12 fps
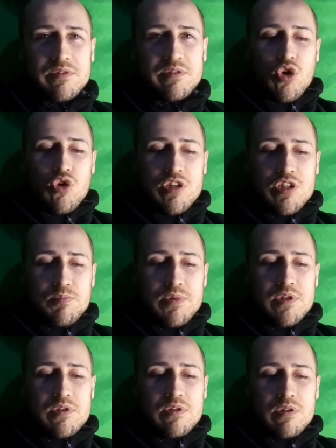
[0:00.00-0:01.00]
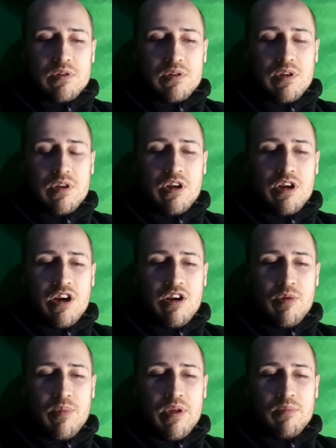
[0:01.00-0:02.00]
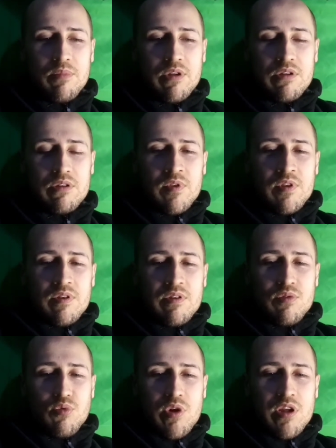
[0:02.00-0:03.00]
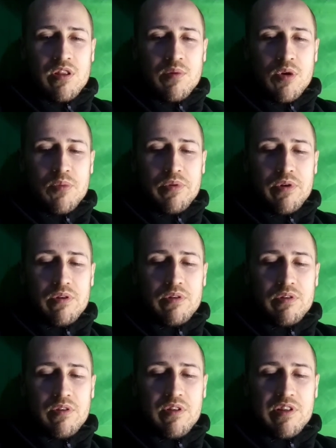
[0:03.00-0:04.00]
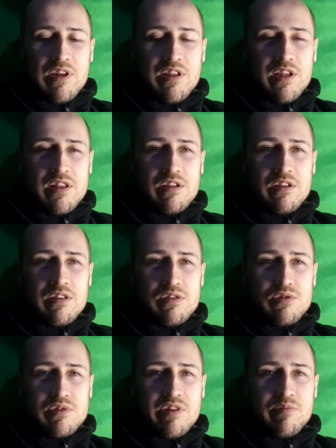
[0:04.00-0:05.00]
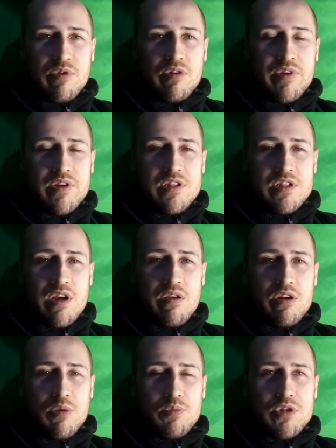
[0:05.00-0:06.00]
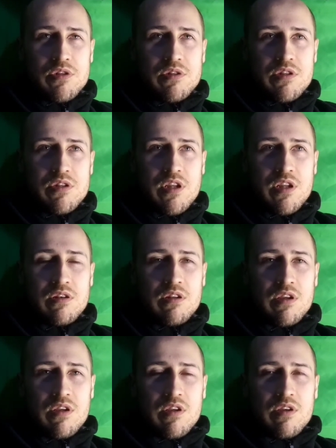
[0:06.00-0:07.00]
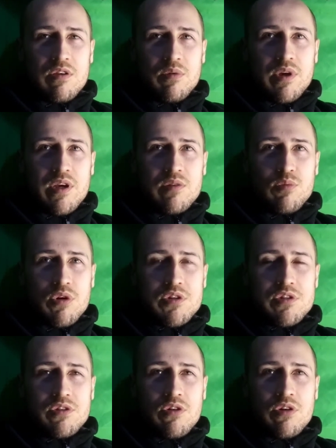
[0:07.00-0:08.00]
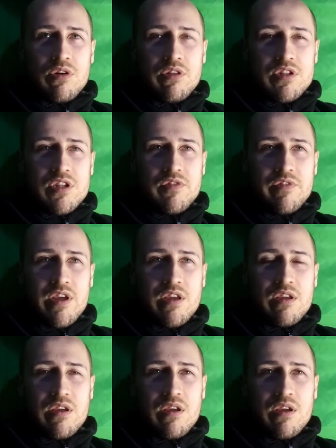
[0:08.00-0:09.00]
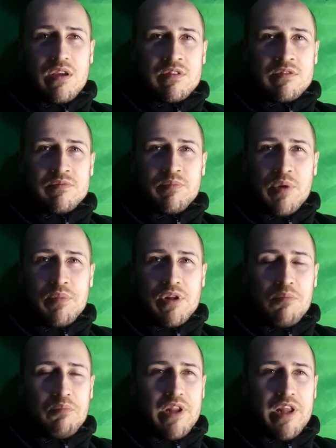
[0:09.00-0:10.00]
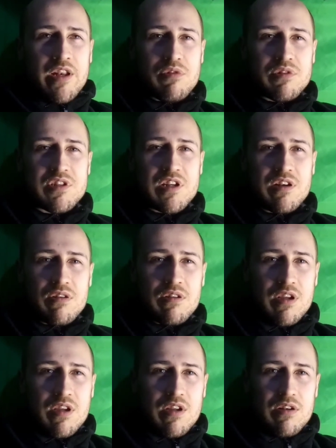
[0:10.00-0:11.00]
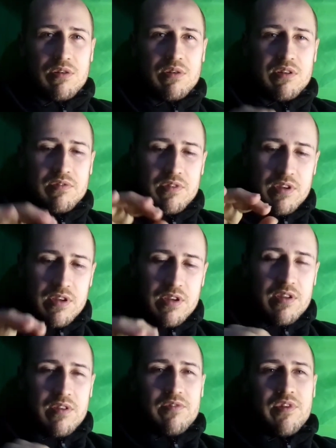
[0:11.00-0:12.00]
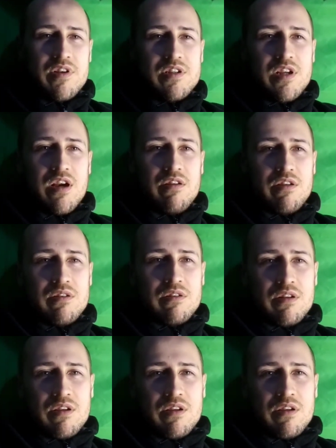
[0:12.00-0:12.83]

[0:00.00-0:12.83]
Crisps, I remember ringing them up and saying that they should have more vegetarian options, and then we had Watchdog on the TV, people complaining, brought in loads of vegetarian